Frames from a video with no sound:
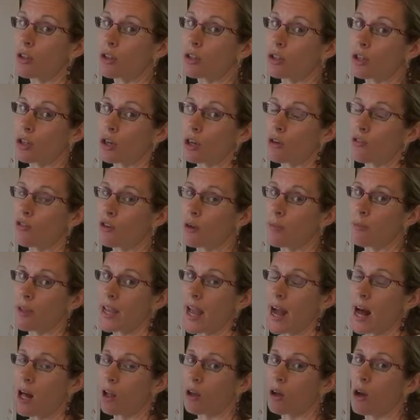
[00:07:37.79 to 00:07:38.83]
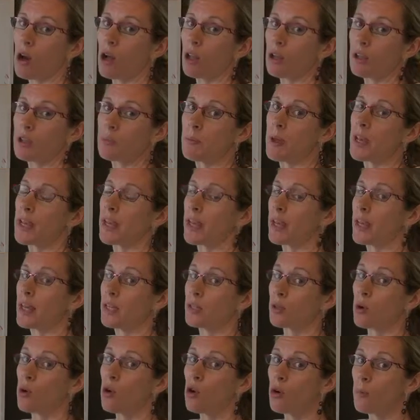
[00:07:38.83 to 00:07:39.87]
The sugar from the alcohol is making
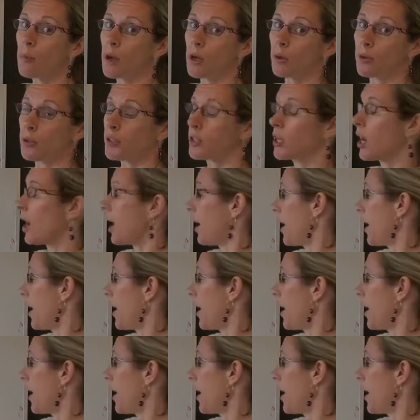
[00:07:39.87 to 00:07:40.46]
his hormones